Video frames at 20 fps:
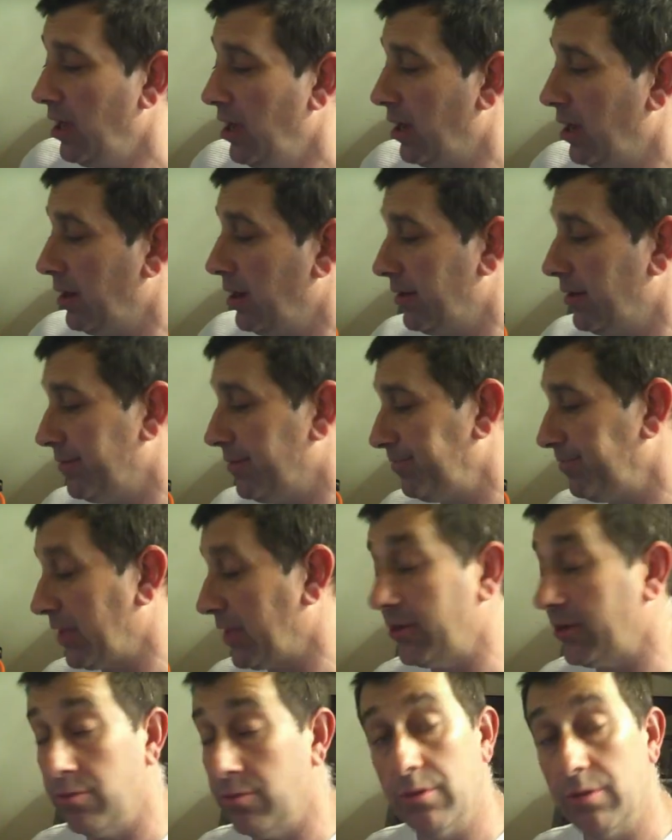
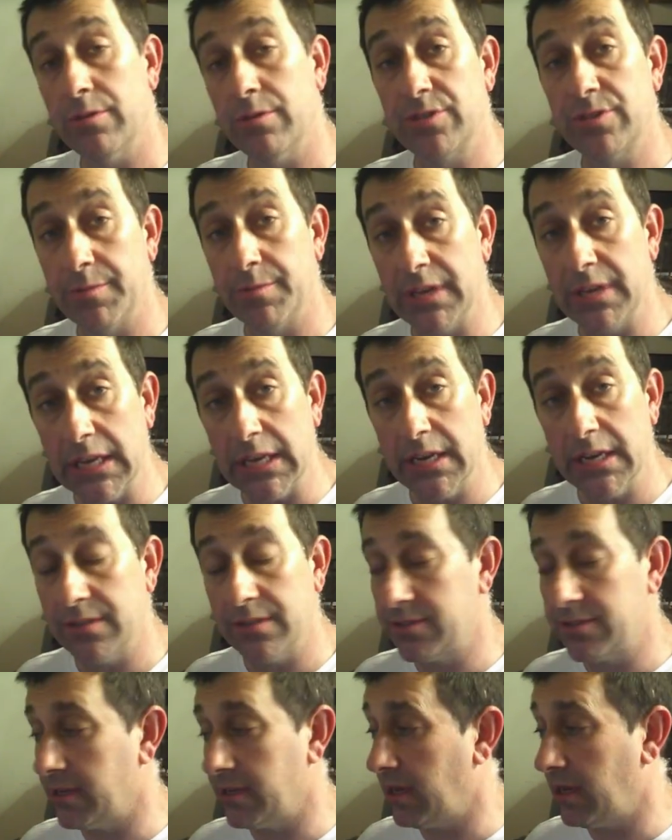I do know there's something in
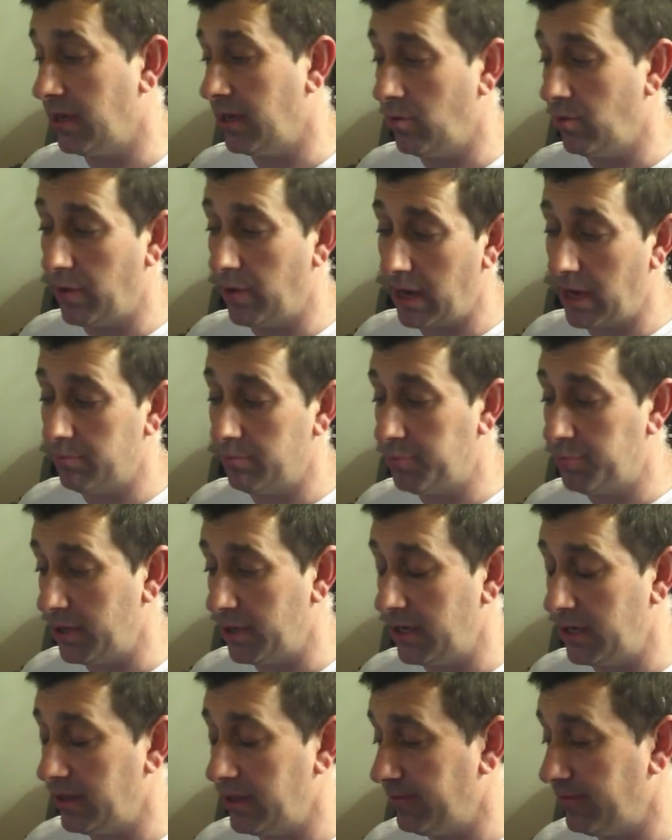it. When I put
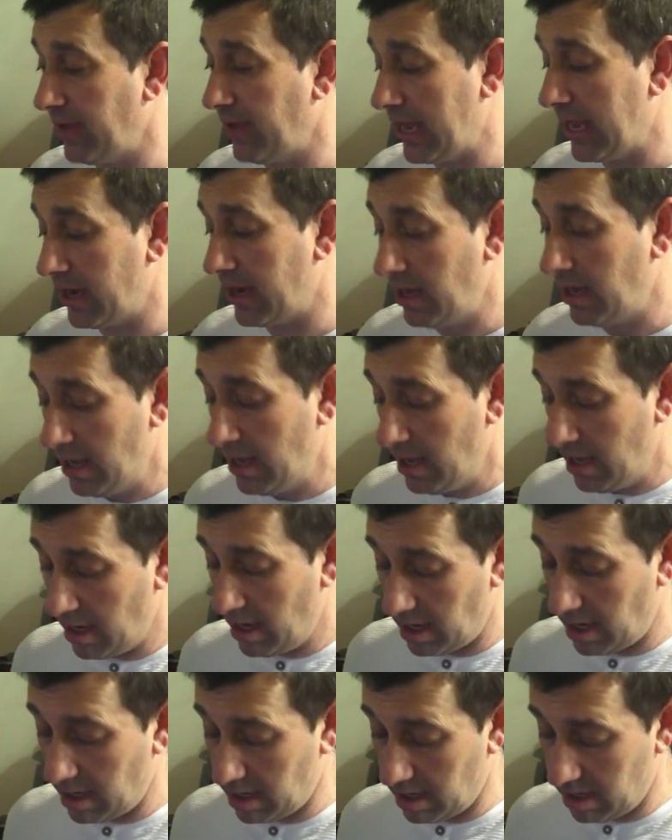it in the van,
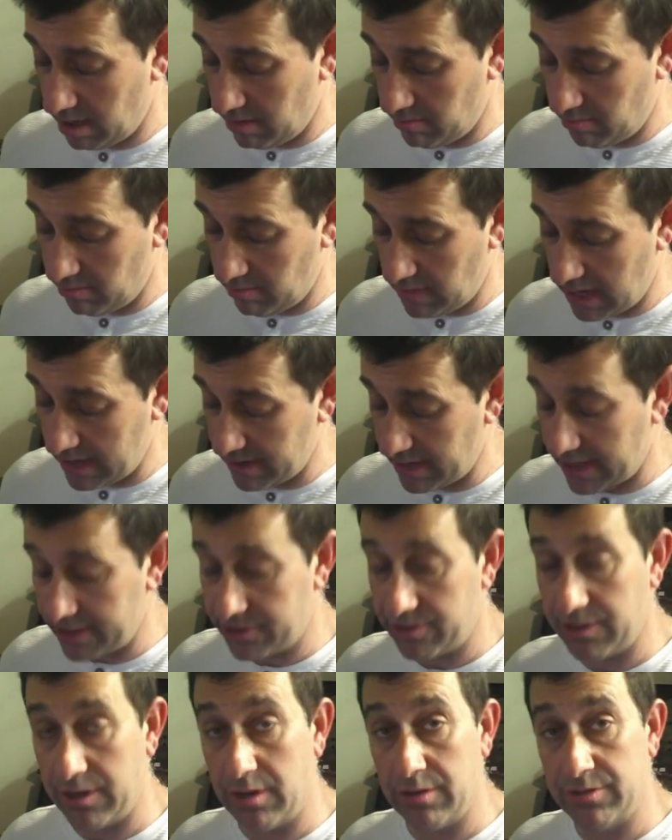I
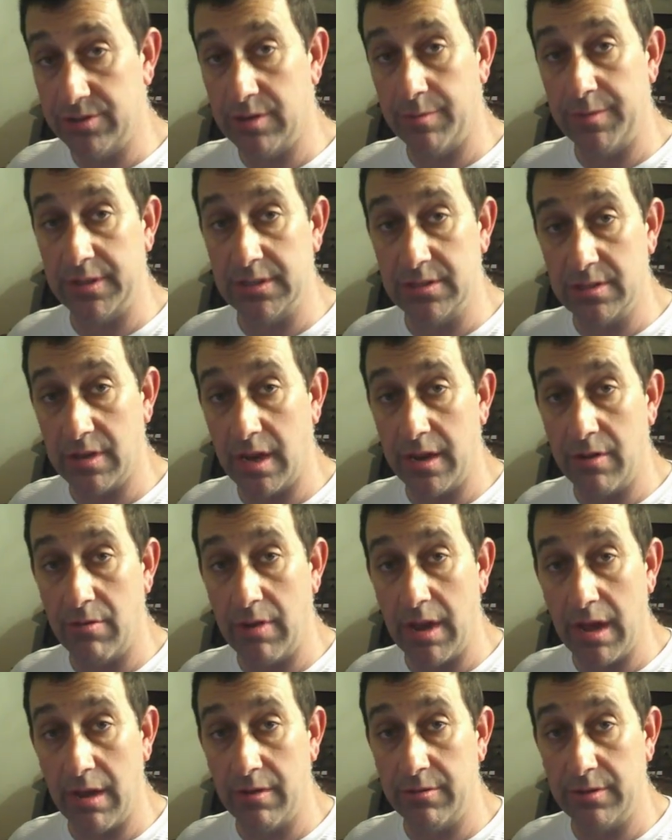actually heard something slide
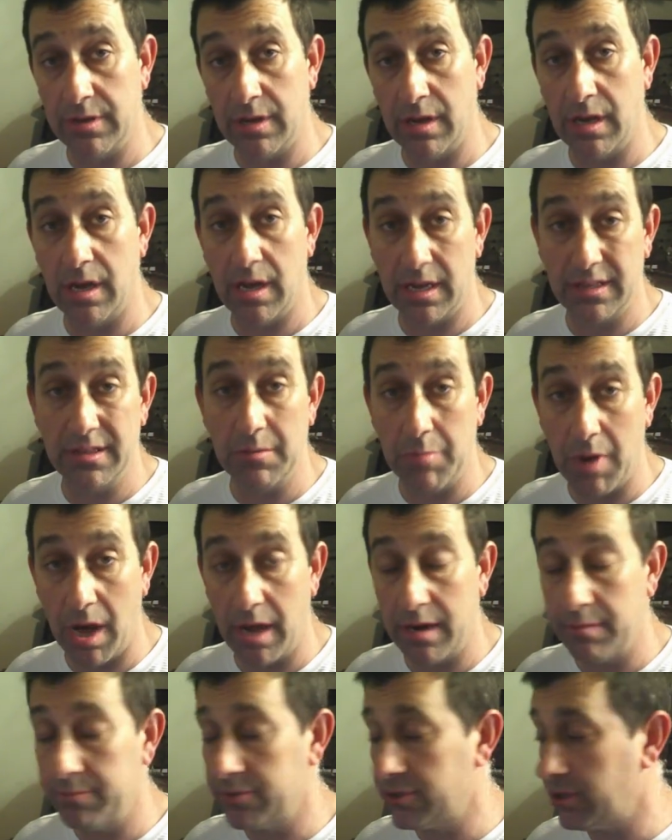around at the
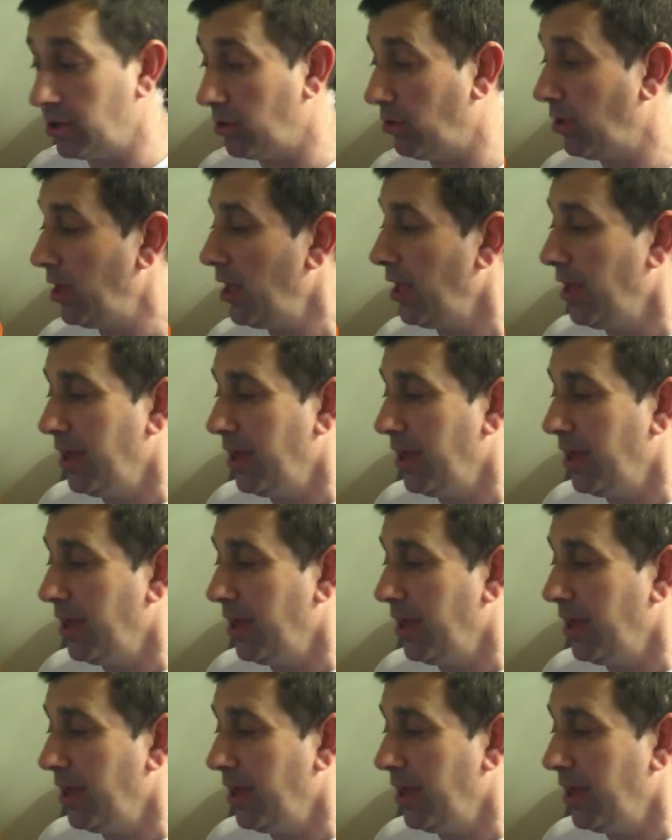bottom. So,